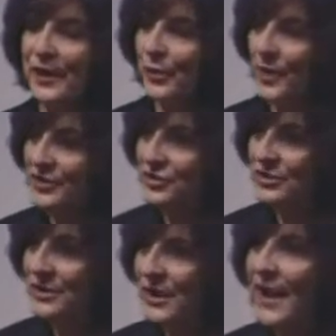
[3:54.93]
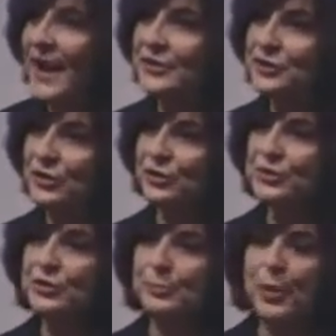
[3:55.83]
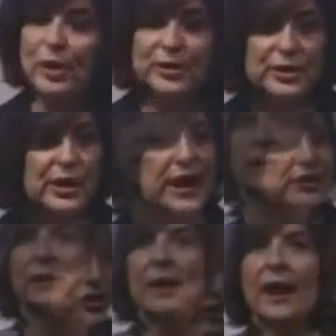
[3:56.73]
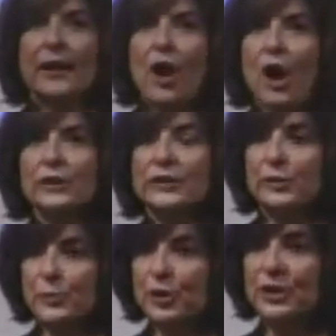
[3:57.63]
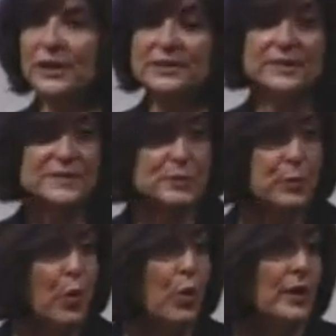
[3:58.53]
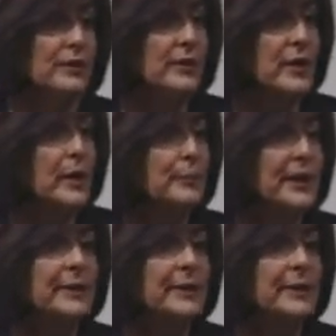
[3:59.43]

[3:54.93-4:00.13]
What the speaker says: question, and turn to your partner and share. I call it communities of support, but I'm